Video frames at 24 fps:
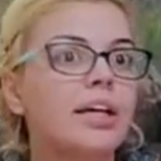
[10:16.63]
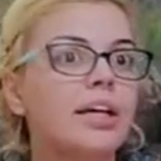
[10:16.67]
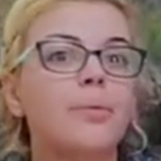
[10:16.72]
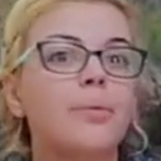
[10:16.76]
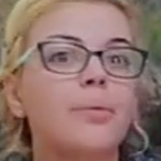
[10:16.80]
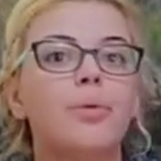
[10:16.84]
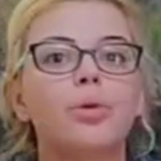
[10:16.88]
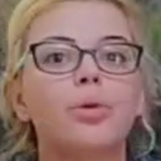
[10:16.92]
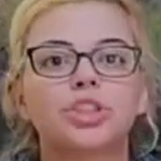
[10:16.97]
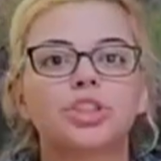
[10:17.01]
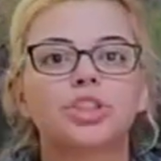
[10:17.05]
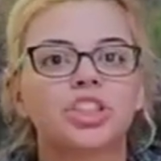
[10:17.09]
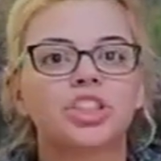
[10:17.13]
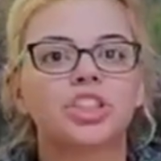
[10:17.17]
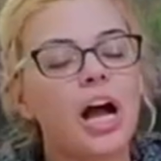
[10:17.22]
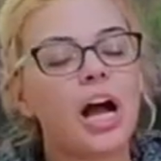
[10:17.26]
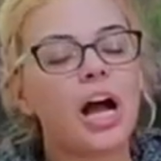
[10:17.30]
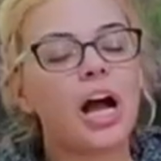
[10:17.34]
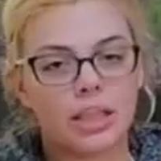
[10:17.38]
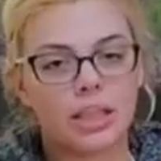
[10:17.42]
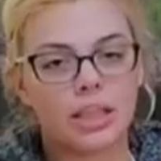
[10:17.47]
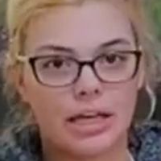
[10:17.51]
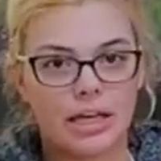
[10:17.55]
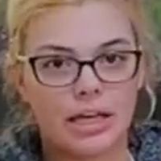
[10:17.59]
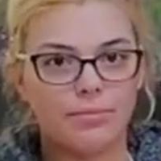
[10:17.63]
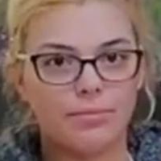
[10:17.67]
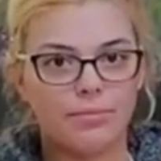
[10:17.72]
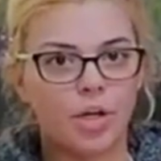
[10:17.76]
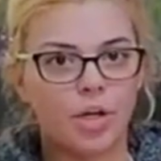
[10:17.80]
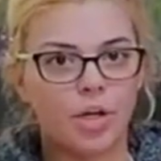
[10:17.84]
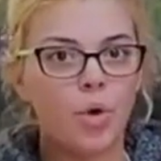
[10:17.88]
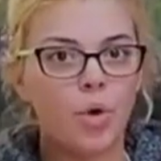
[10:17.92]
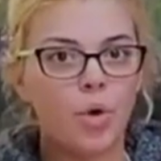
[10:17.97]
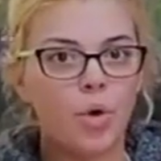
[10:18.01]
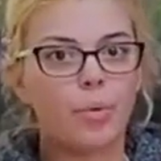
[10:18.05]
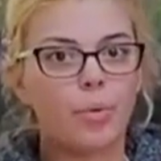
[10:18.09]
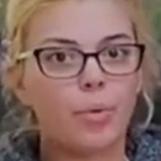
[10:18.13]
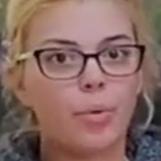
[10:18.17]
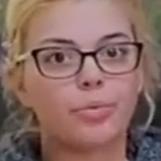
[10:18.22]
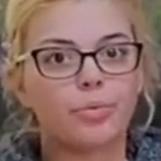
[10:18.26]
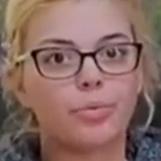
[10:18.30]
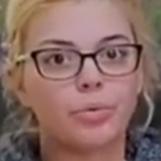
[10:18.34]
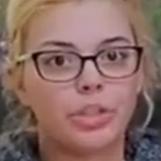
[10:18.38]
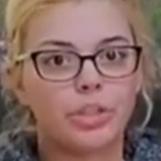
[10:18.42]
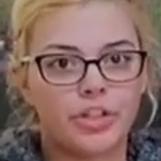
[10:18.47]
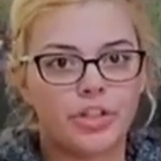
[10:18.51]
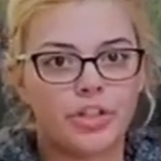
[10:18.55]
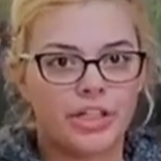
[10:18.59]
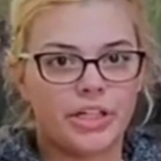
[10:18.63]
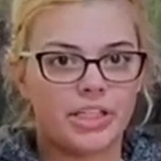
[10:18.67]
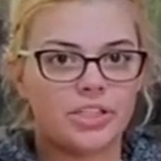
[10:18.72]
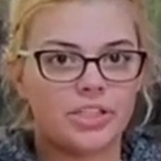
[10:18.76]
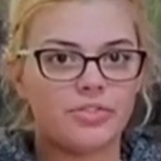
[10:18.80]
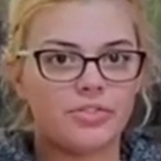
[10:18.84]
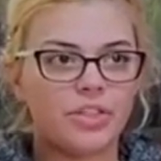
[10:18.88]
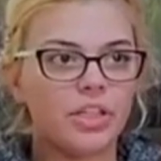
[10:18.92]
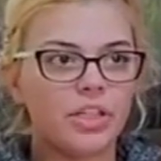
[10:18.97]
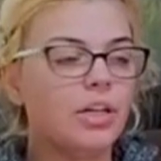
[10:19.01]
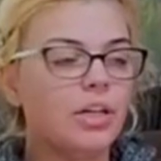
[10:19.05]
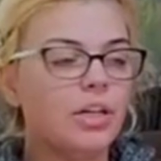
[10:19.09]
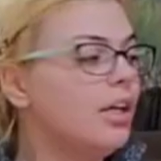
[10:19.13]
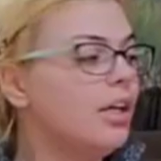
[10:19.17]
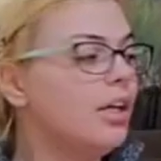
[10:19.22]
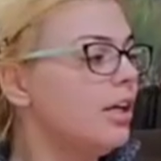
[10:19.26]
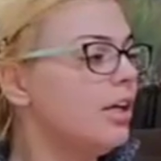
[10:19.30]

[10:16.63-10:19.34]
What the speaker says: it won't shock them when we transfer.